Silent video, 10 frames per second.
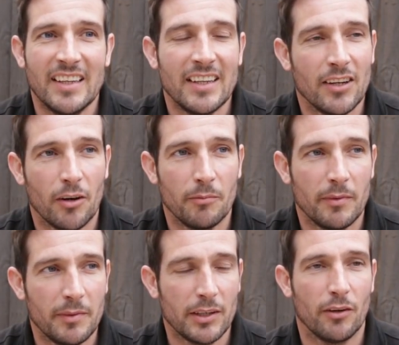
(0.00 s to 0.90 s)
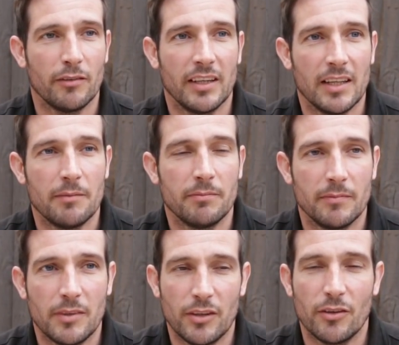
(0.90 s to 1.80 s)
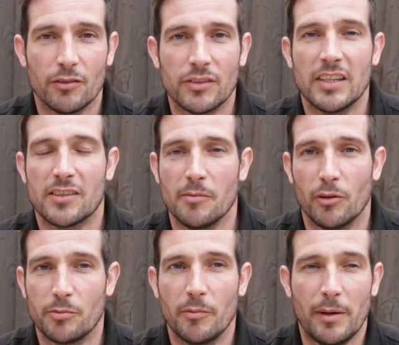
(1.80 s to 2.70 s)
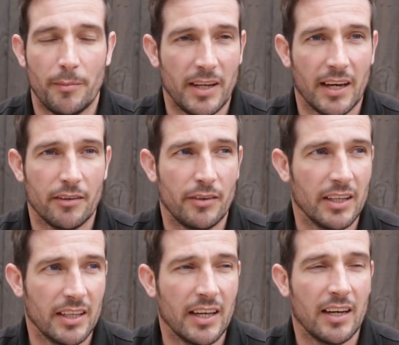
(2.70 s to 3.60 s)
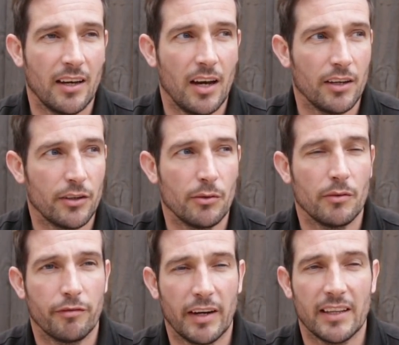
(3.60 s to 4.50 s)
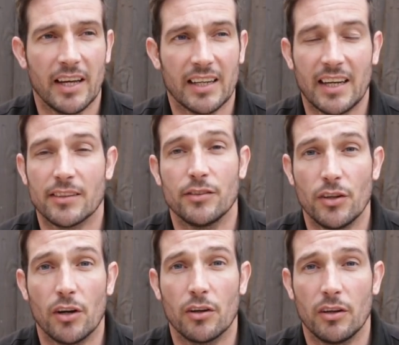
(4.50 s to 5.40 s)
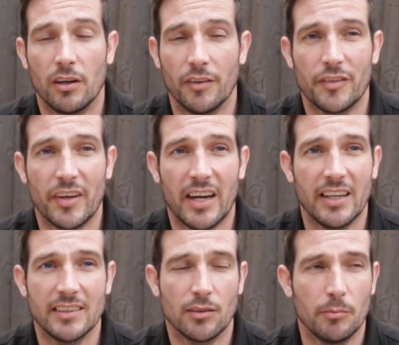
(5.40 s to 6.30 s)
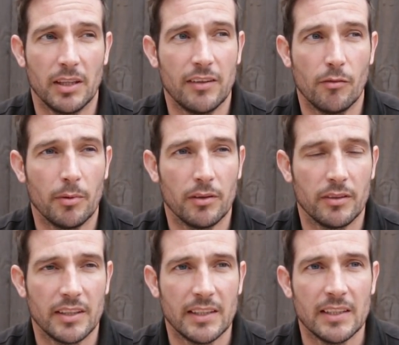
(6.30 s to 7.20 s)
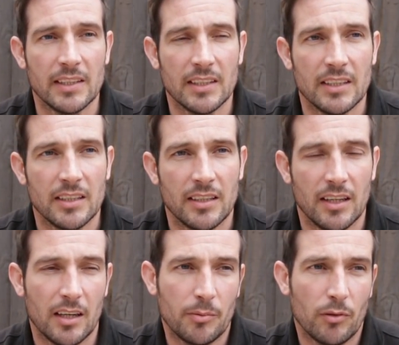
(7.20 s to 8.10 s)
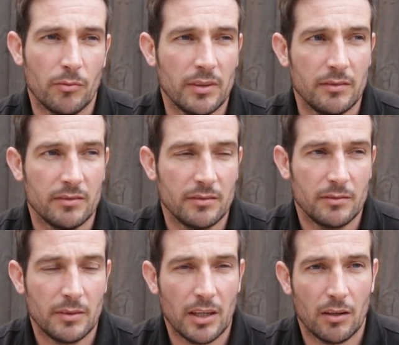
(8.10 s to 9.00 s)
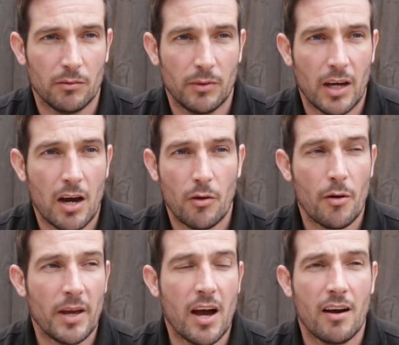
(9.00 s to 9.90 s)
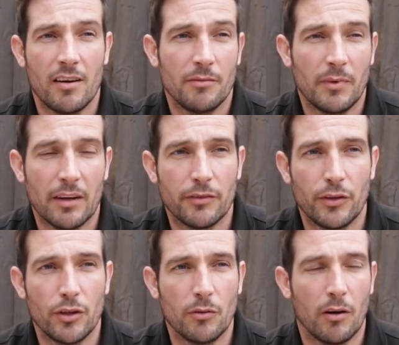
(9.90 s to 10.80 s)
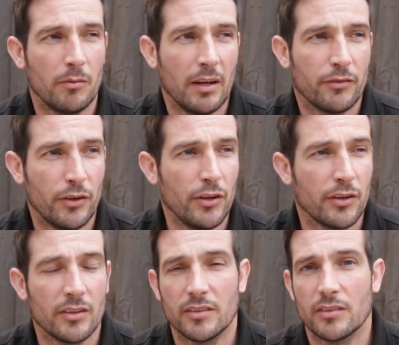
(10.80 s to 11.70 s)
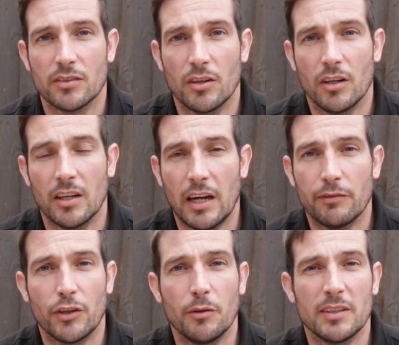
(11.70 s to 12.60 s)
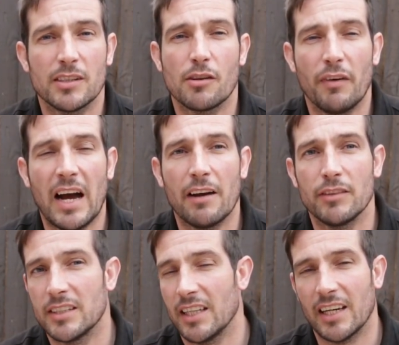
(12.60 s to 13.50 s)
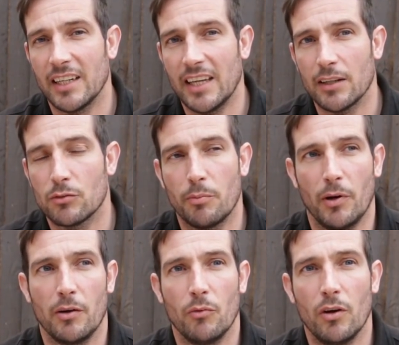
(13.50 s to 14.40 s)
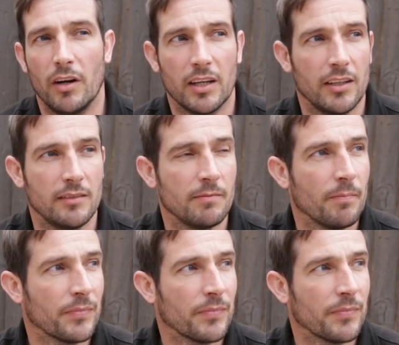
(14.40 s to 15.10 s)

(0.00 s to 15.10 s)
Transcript: You know, you don't see it so much, but me and my dad really argue and fight like cat and dog on the site. It's unbelievable. But we are where we are, and we have to do what we have to do. So I have to do it to survive until I can get to a point where I can